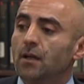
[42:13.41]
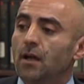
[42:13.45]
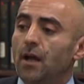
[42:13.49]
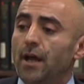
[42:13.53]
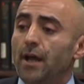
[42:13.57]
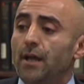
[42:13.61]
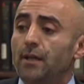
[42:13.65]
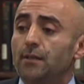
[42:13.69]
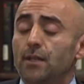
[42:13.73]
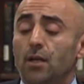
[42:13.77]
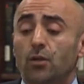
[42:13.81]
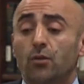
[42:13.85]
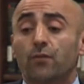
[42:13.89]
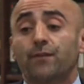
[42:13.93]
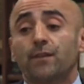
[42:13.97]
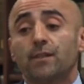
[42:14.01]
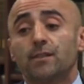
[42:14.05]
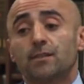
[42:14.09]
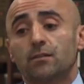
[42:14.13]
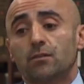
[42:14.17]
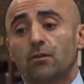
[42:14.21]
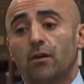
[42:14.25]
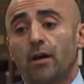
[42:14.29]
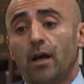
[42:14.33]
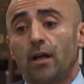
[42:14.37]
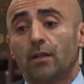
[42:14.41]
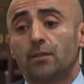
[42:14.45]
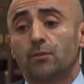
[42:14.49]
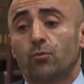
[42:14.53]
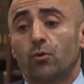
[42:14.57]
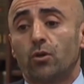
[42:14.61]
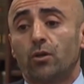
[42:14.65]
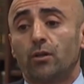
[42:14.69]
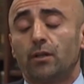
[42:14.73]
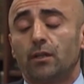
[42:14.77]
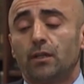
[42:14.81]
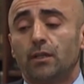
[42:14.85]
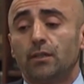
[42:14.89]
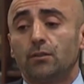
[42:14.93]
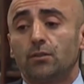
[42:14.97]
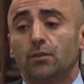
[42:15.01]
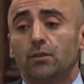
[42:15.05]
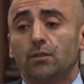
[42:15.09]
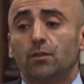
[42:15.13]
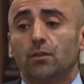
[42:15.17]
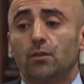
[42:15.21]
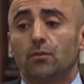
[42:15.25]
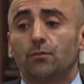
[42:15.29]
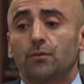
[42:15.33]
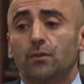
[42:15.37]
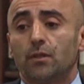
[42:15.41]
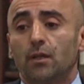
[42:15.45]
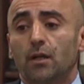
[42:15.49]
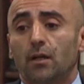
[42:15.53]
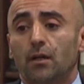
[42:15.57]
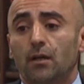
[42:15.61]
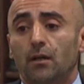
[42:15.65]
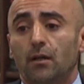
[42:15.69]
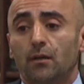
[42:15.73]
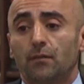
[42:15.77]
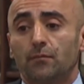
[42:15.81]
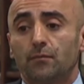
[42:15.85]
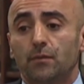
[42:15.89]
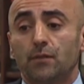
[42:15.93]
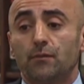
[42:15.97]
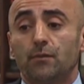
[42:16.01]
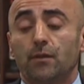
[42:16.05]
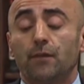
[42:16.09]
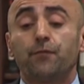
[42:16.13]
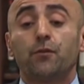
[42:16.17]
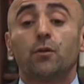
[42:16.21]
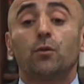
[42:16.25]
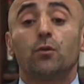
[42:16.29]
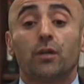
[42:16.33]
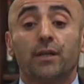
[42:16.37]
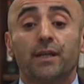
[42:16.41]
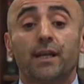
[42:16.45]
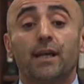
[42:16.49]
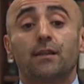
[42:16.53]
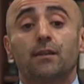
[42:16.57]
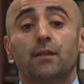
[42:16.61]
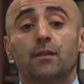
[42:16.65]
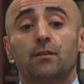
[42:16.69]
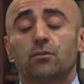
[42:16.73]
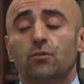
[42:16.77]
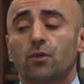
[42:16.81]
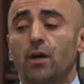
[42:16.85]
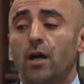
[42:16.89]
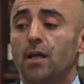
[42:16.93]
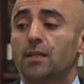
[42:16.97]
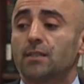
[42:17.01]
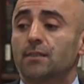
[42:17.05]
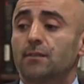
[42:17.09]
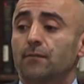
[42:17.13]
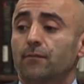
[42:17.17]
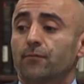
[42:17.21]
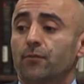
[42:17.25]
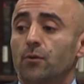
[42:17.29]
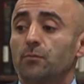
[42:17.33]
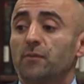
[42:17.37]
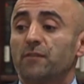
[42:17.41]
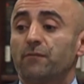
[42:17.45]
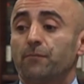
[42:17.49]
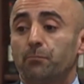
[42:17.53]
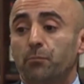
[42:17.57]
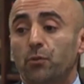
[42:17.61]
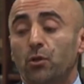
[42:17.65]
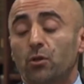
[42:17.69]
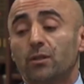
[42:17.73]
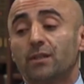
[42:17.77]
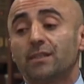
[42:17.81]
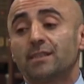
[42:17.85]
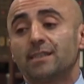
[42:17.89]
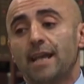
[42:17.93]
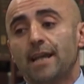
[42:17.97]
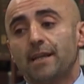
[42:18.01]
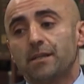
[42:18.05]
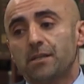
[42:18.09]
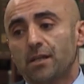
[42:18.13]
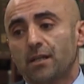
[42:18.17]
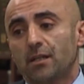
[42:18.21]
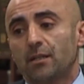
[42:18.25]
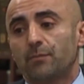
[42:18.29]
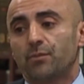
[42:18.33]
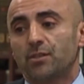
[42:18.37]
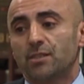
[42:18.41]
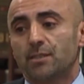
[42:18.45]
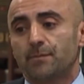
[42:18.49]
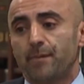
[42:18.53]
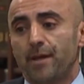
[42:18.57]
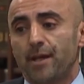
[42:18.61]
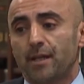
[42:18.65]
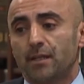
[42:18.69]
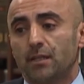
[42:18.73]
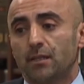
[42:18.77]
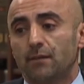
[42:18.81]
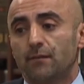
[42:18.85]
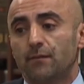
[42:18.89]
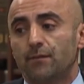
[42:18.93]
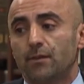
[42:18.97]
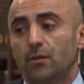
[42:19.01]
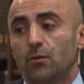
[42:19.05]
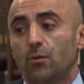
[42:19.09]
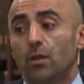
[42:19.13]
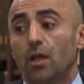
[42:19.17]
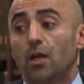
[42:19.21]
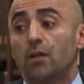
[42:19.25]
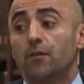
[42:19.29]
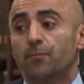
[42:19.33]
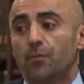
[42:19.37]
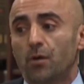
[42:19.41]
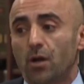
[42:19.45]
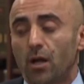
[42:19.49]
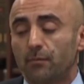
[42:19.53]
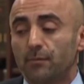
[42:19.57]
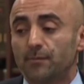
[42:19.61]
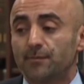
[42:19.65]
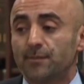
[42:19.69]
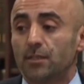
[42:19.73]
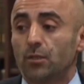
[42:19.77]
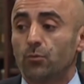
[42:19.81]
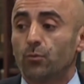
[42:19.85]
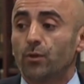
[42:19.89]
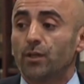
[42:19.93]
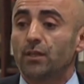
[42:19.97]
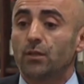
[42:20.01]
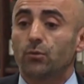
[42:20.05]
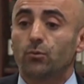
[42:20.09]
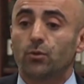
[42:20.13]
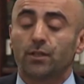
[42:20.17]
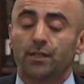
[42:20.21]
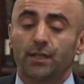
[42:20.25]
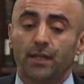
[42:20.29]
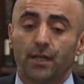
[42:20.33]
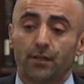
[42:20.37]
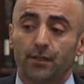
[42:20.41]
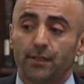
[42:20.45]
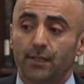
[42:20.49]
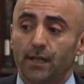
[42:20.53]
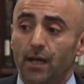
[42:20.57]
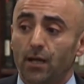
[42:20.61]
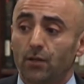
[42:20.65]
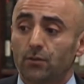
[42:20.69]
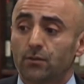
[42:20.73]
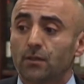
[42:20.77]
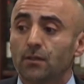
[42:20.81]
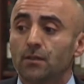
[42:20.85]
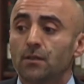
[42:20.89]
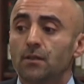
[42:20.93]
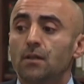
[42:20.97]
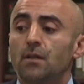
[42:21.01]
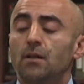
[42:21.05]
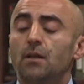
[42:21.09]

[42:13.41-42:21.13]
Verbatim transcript: And none of these trials were, in, you know, uh, if you look at the trials from the purely technical perspective, there were a lot of problems in the way they were carried out.